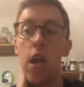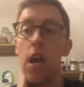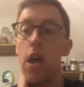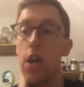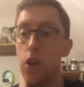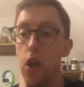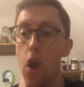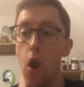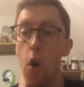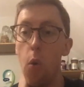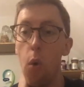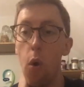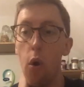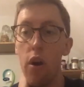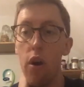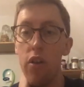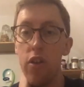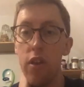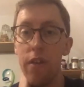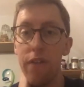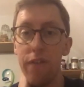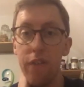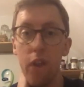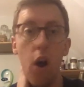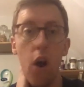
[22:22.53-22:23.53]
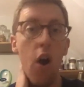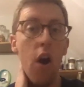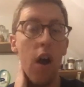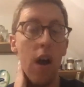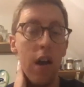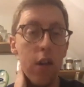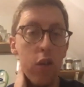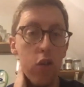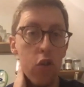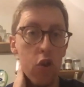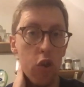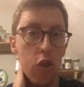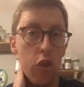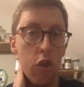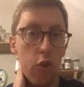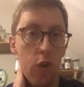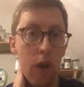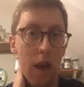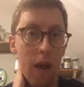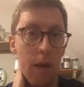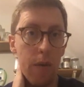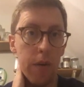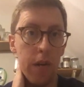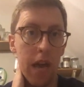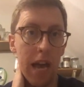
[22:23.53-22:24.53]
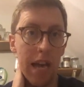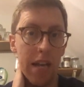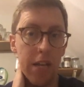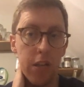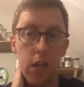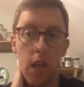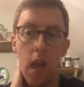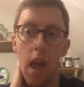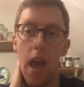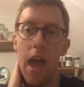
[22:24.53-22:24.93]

No worries if not, just thought I would ask.